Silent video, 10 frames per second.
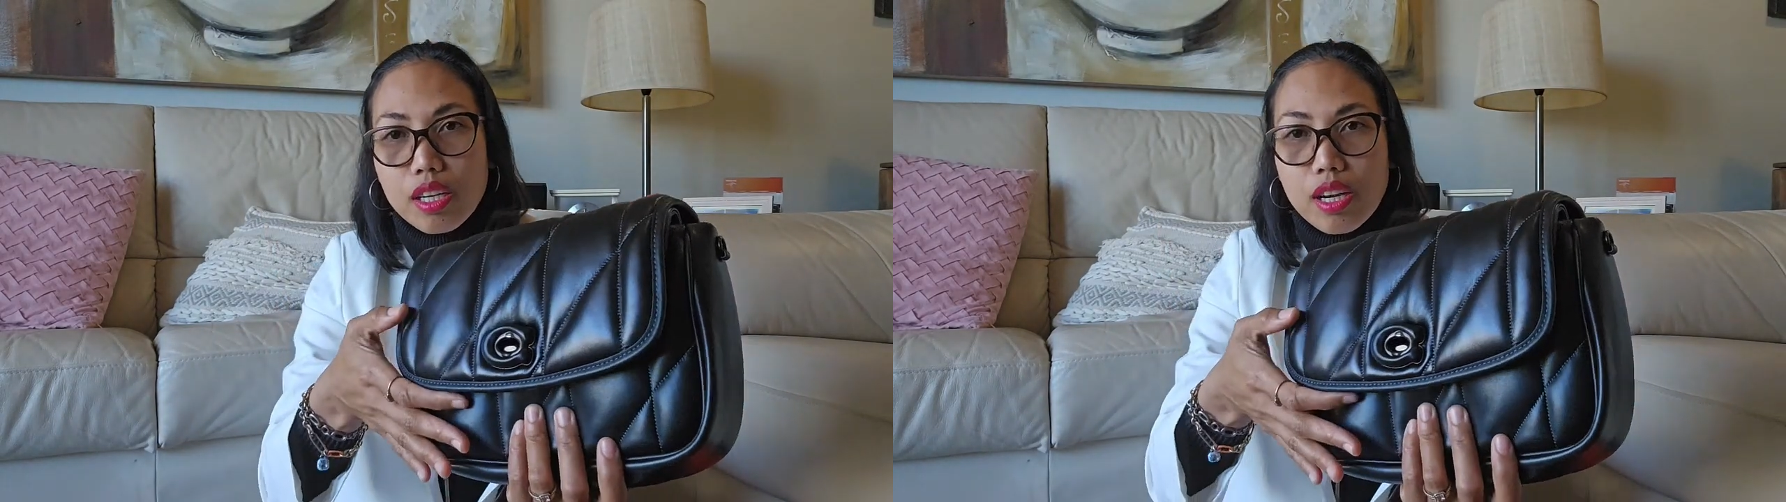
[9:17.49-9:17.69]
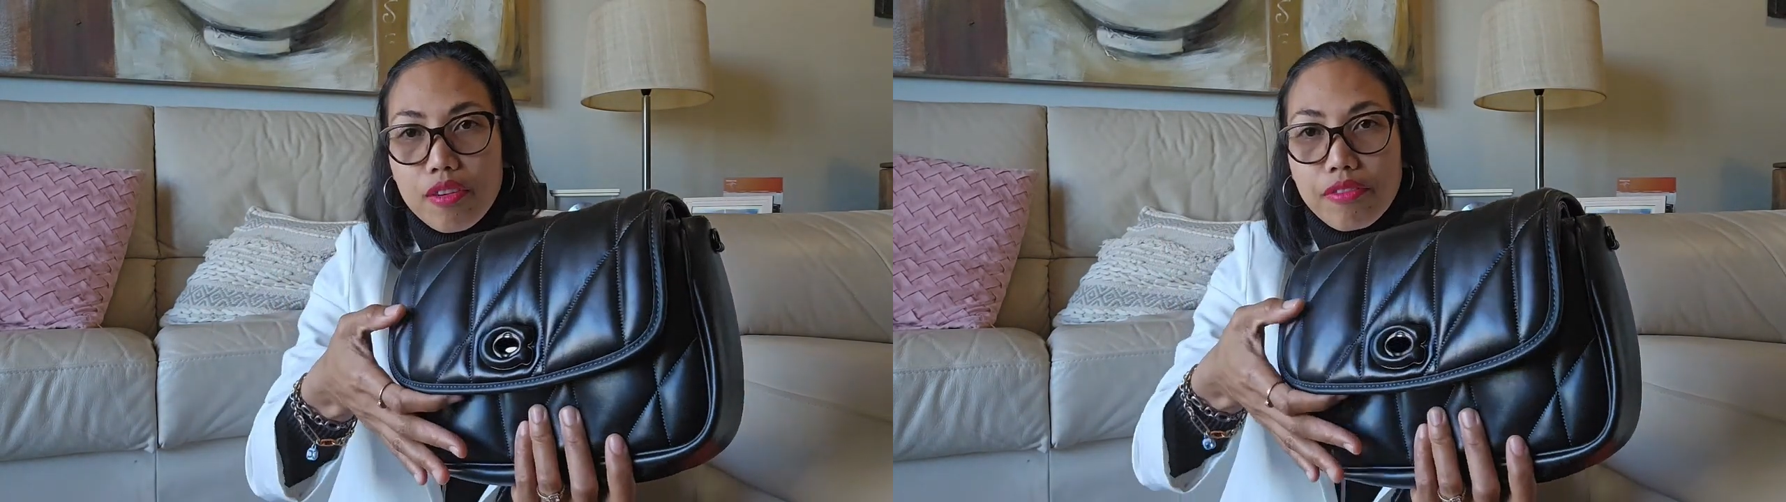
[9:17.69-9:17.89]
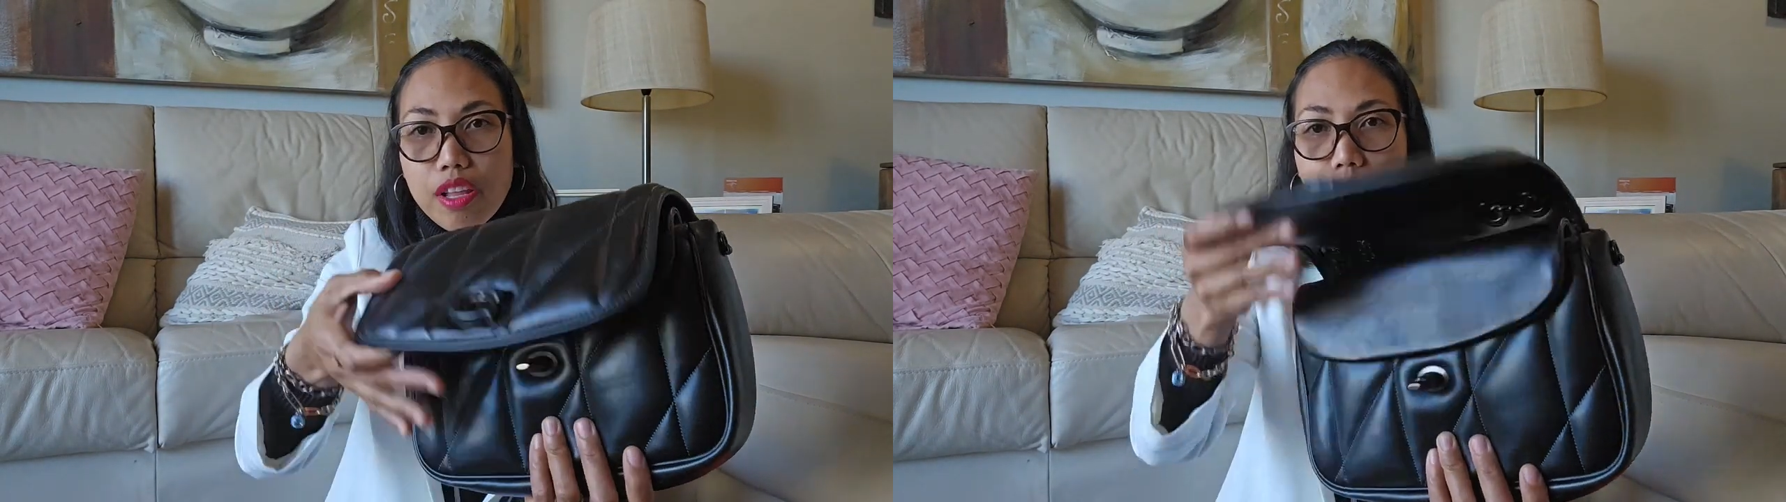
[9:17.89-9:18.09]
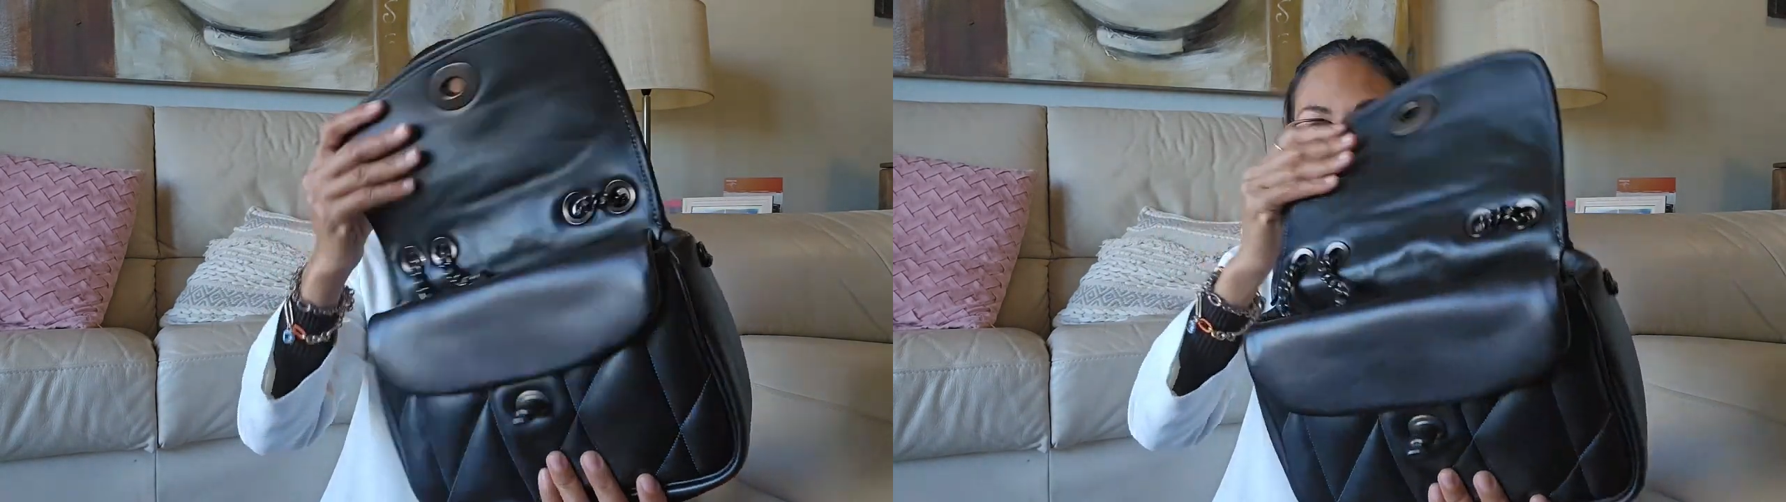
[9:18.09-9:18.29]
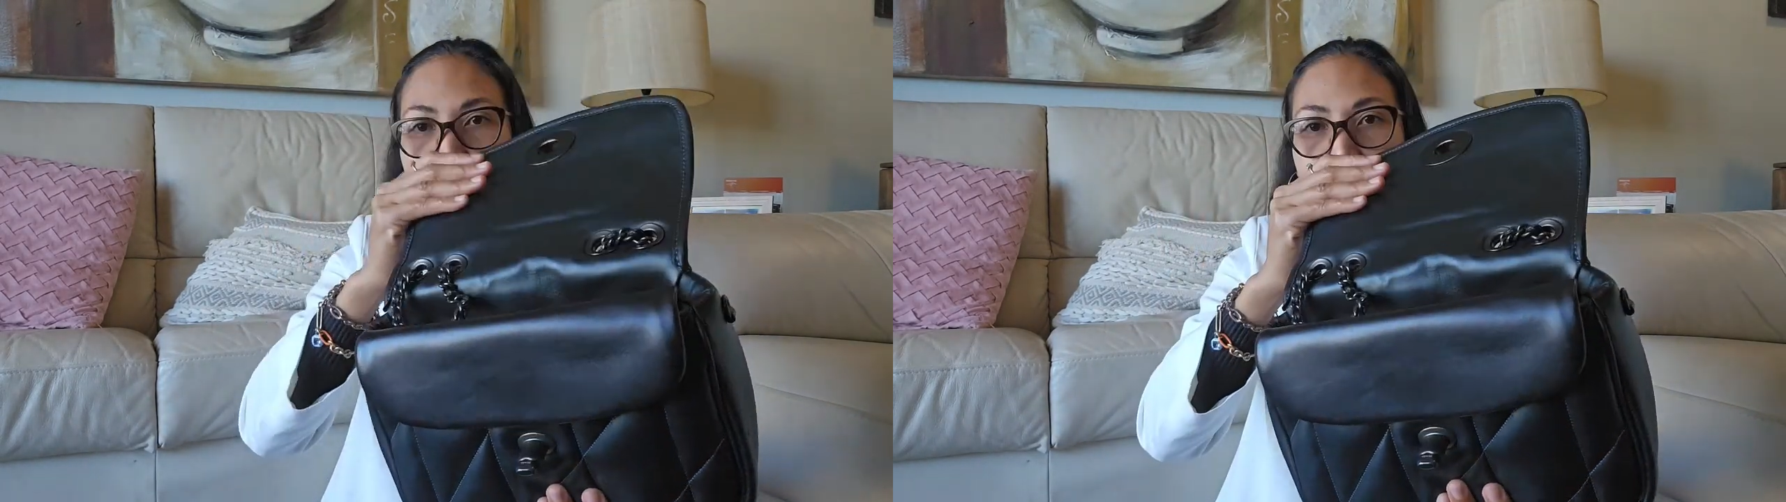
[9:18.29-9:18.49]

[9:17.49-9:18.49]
a flop